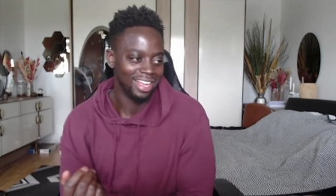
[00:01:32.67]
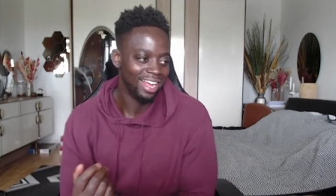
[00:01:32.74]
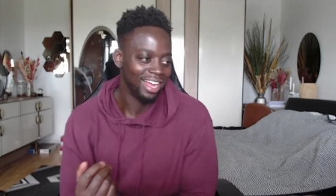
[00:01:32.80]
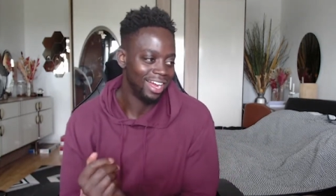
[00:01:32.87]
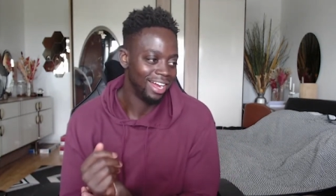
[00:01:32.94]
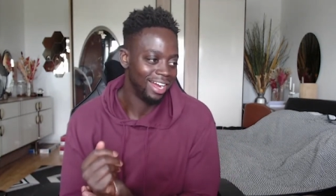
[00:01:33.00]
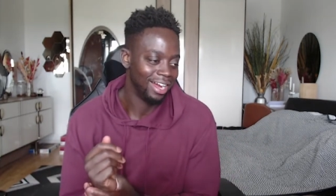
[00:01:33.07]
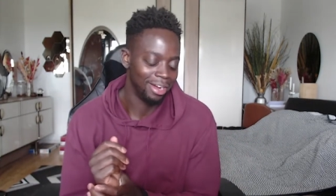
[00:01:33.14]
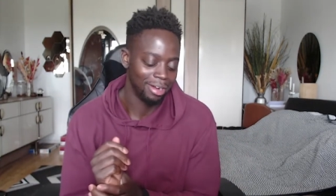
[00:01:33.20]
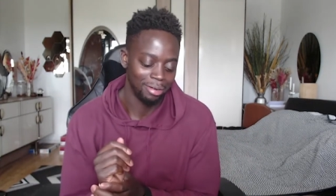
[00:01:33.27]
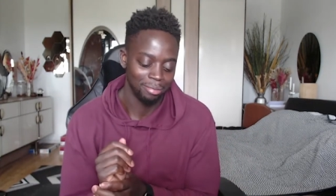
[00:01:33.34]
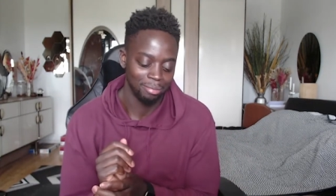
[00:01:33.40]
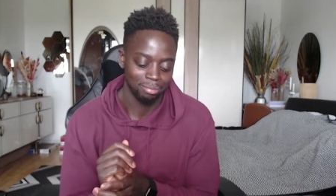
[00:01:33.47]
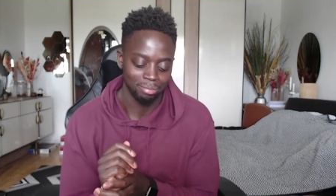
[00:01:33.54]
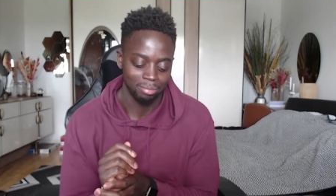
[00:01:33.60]

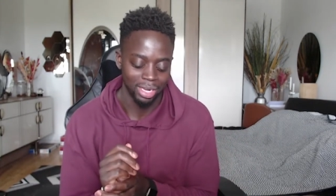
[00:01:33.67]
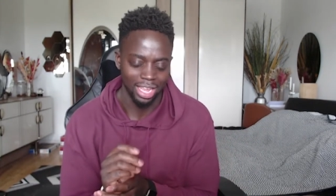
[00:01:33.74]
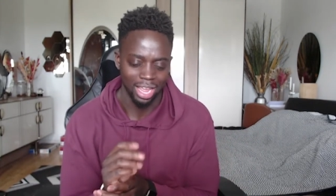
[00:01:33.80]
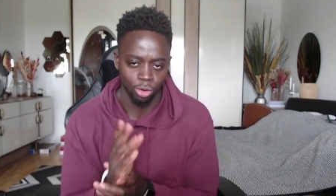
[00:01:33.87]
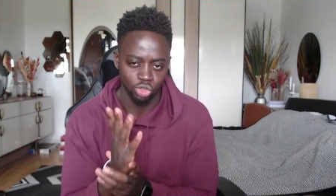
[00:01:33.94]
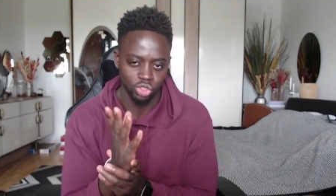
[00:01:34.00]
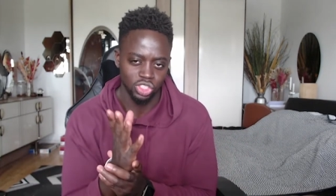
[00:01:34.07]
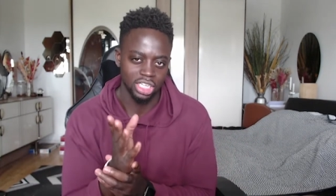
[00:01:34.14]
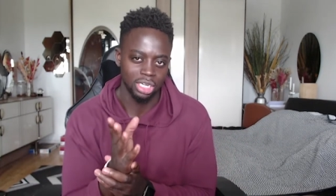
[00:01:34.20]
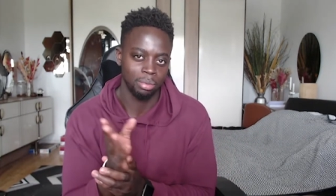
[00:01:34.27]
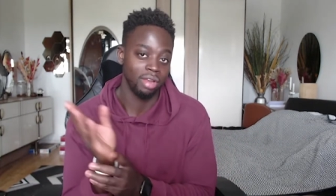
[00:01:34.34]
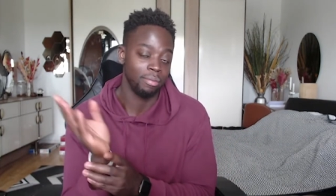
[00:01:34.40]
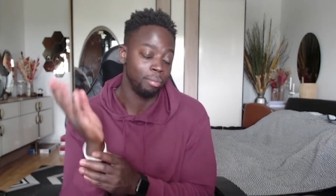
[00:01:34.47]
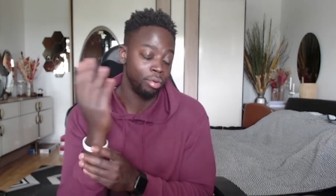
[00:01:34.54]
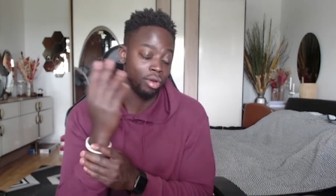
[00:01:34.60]
um, but yeah, I also said
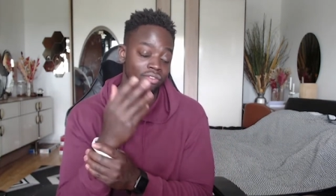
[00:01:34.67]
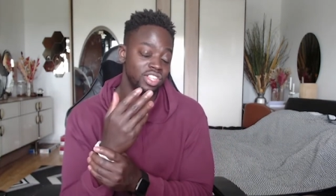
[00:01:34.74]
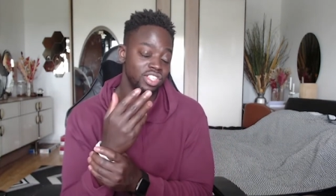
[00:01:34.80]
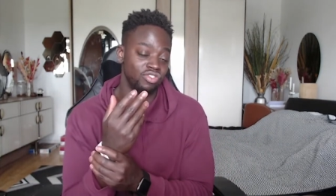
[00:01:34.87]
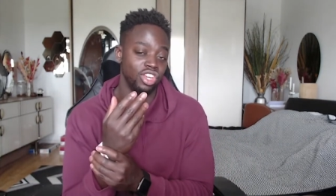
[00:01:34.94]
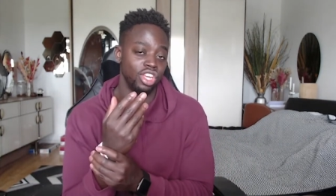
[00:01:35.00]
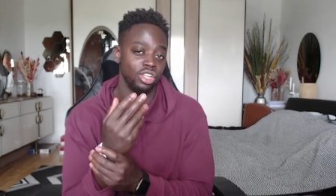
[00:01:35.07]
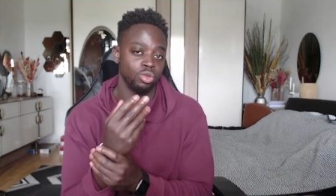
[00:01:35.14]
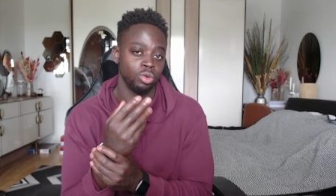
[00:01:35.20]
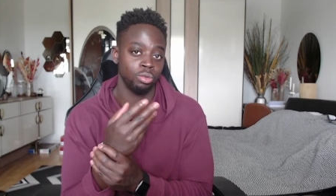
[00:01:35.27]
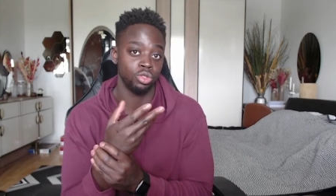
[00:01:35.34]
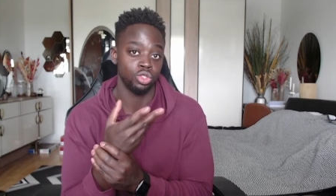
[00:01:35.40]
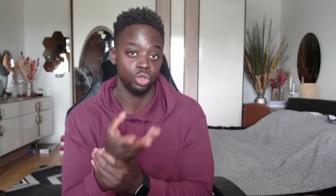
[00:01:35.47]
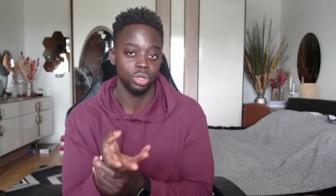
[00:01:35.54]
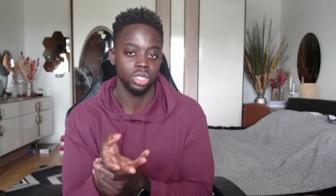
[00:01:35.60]
in previous videos when we
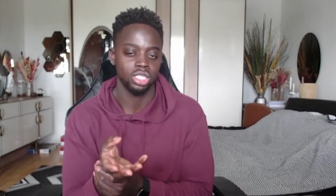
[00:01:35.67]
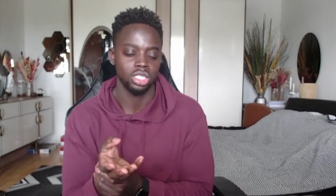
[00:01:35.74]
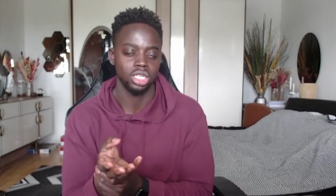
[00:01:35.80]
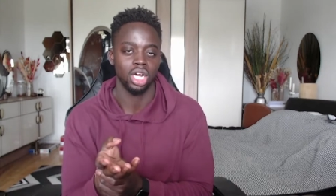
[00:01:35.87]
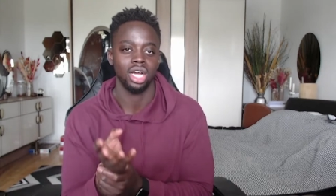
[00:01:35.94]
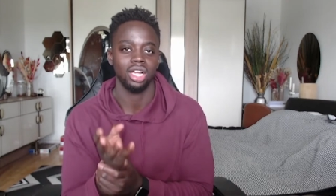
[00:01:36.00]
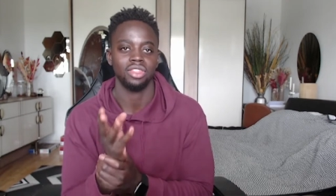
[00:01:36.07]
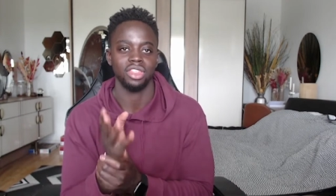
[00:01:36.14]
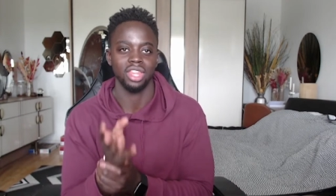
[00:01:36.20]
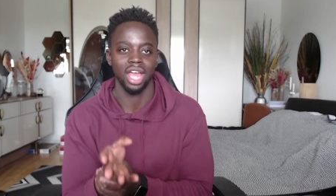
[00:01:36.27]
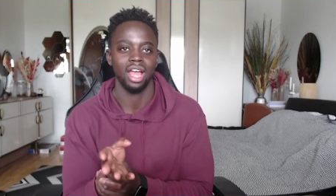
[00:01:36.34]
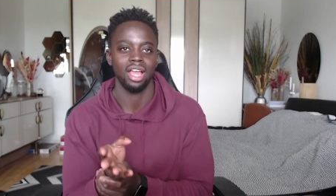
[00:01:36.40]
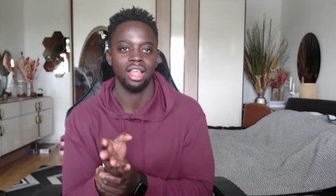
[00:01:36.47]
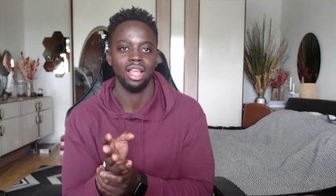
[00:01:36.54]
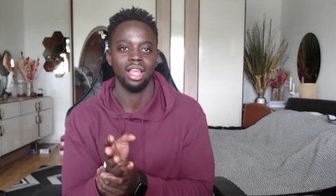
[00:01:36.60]
was doing this cut that
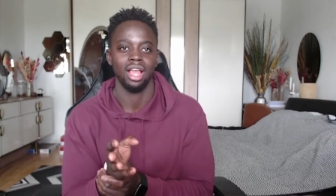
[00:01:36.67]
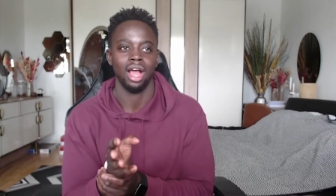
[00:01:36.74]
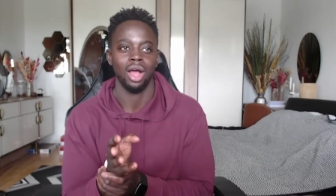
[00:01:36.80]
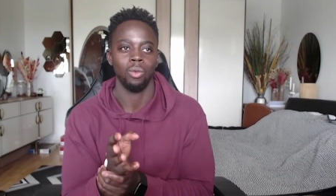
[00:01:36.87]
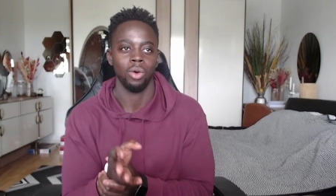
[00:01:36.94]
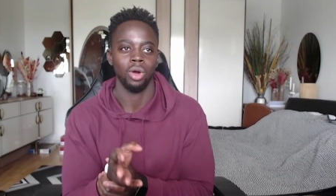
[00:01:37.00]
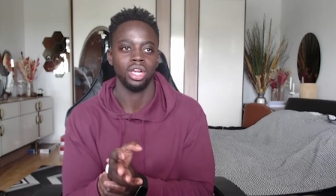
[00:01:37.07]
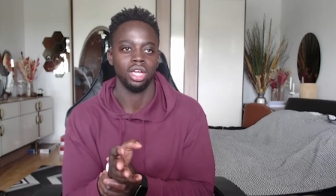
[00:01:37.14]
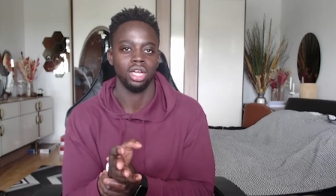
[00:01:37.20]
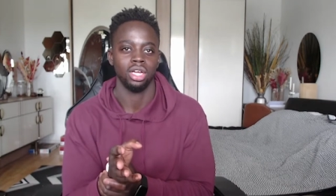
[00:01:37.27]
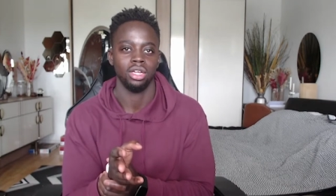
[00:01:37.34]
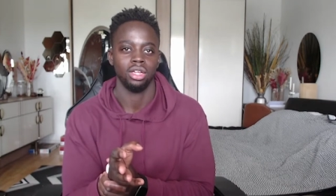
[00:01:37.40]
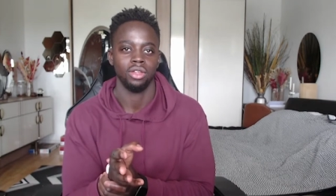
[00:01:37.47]
I wanna